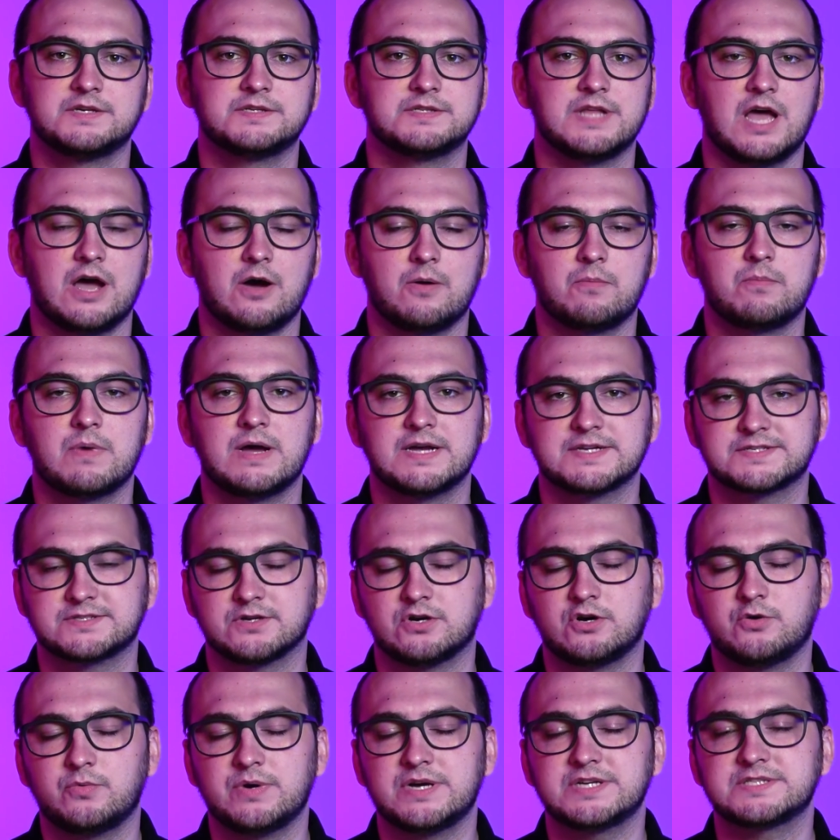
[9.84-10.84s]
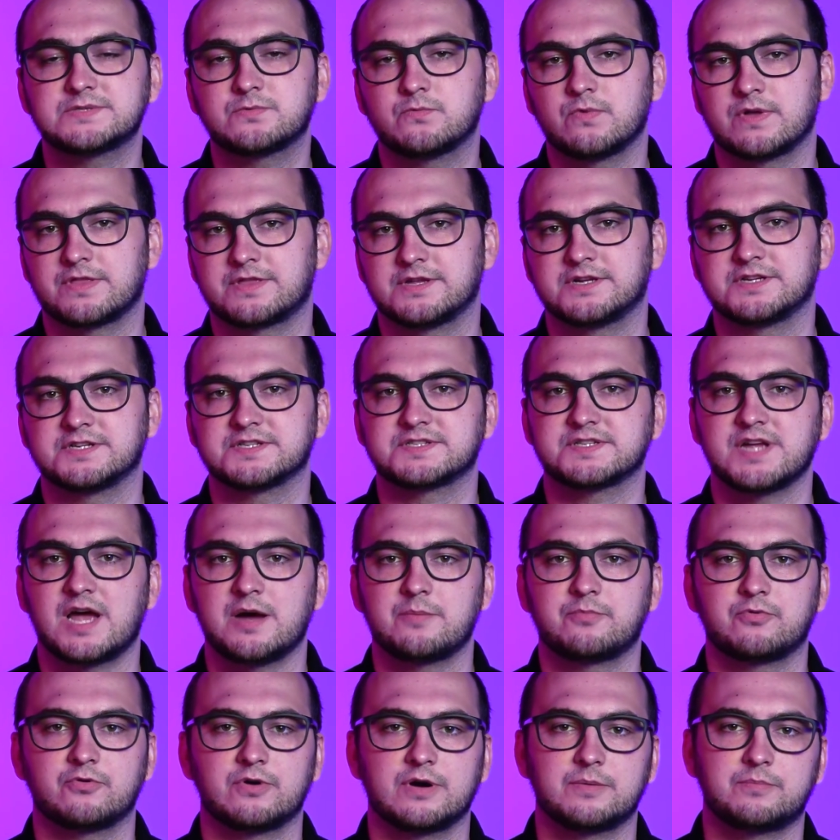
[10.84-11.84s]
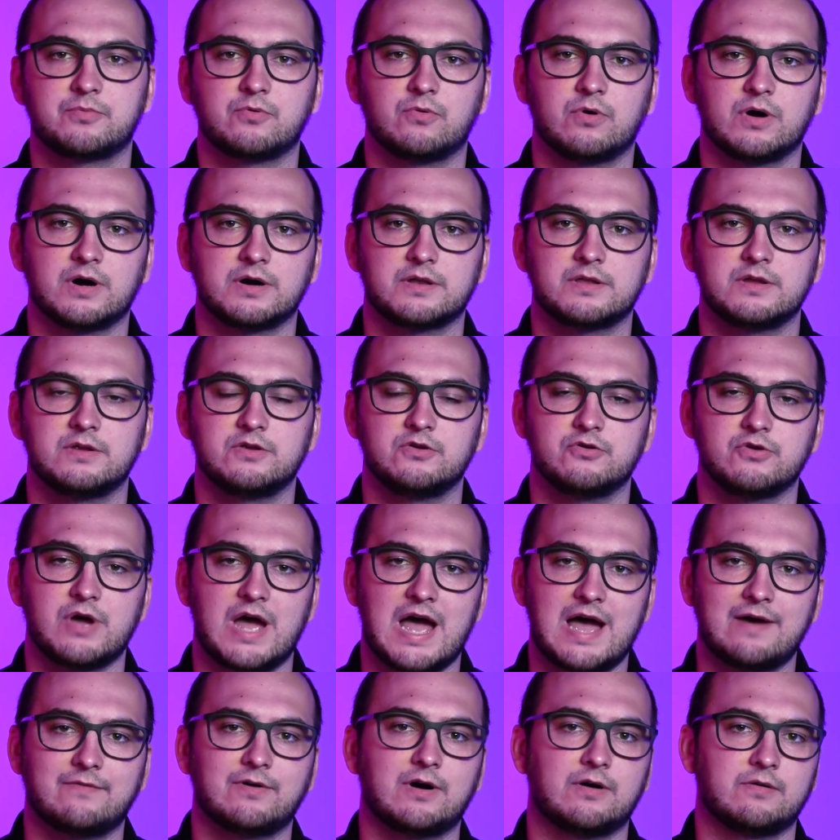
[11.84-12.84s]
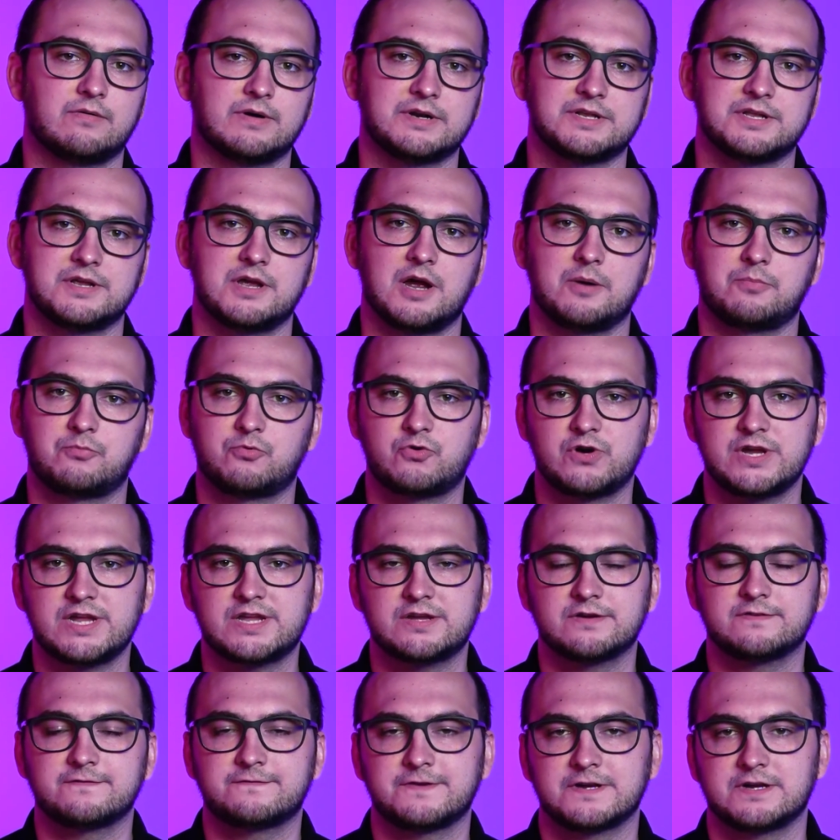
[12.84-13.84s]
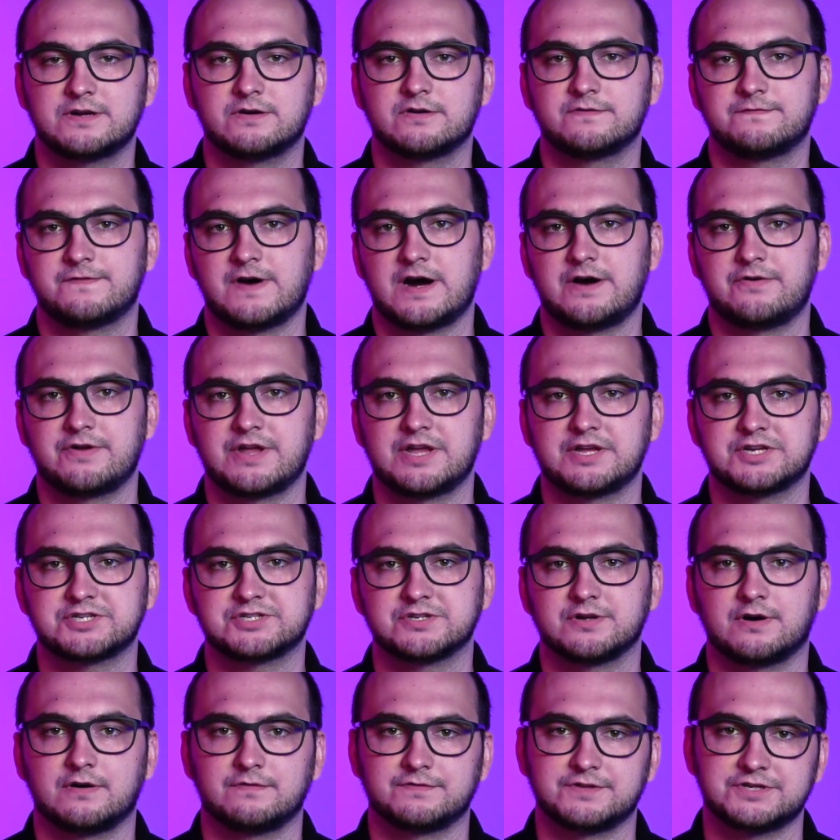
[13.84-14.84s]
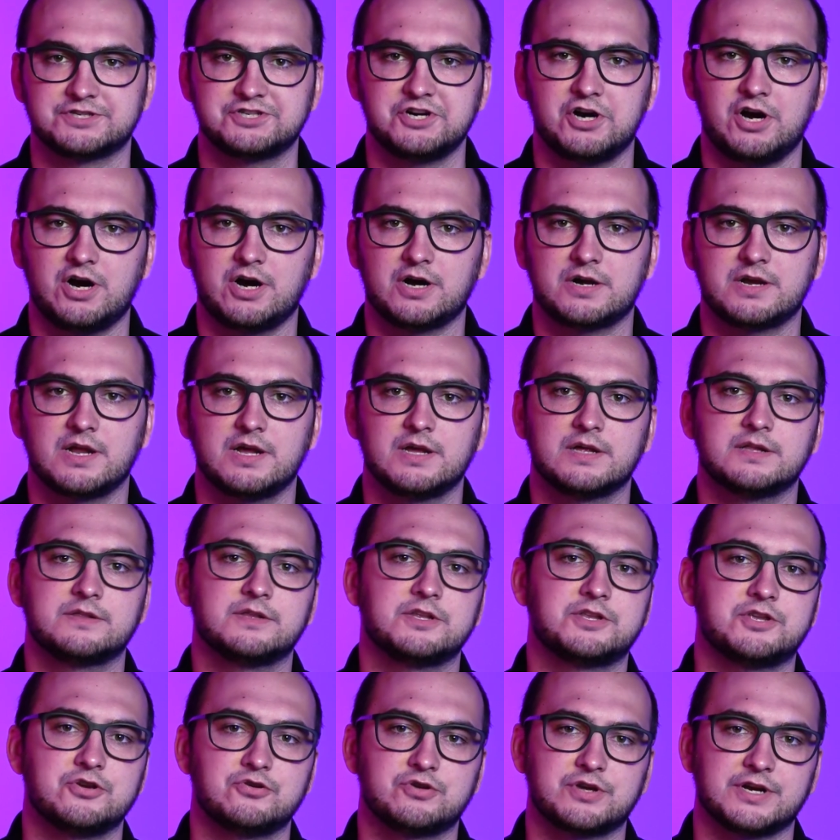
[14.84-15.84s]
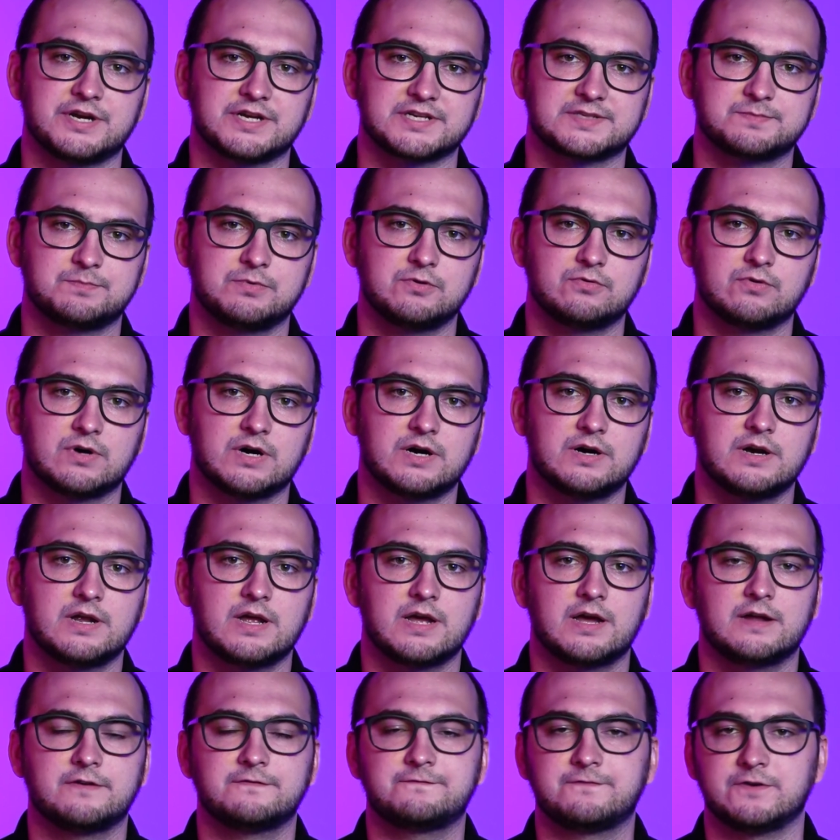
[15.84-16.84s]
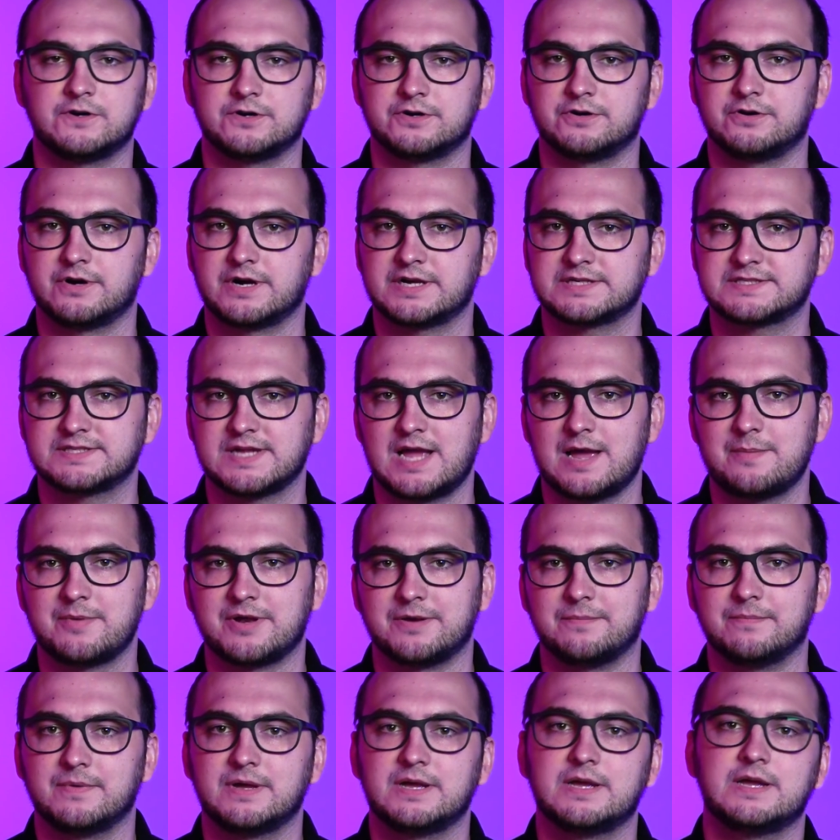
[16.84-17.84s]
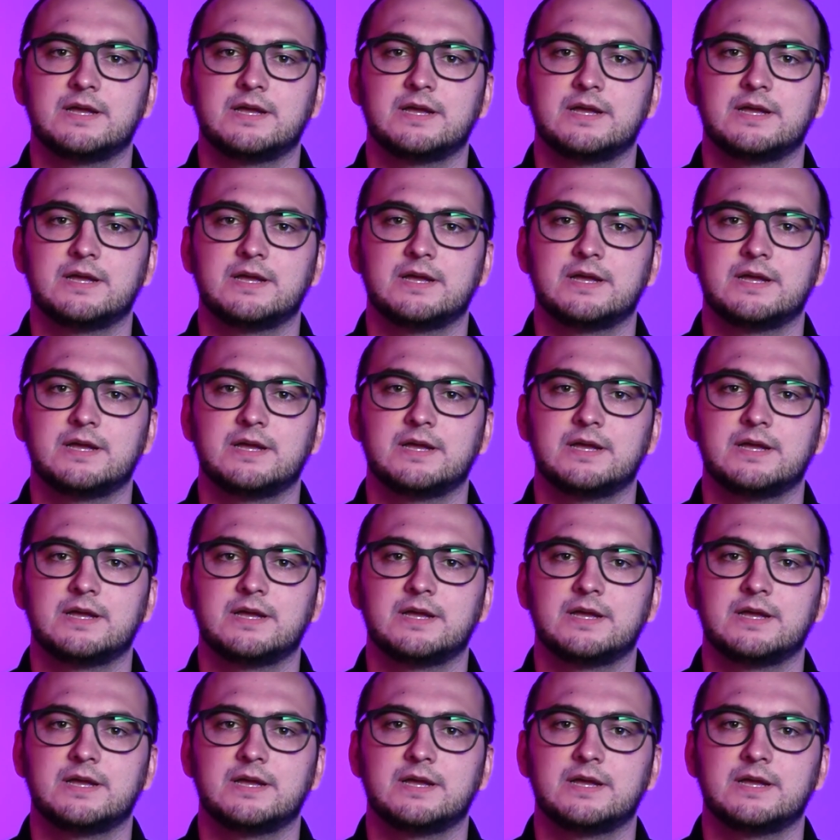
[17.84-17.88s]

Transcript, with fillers: Now, as always, within the sample report, you have already a pre-configured variation of the chart that you can explore and further examine.